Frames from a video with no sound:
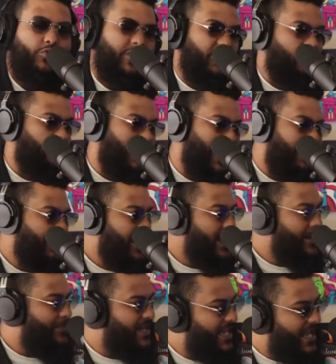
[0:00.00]
we drop.
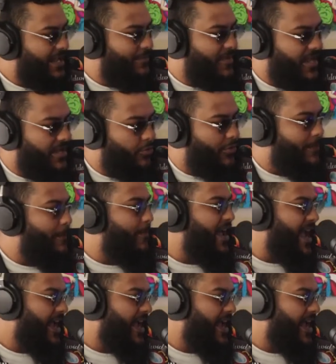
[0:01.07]
But yeah, man, we're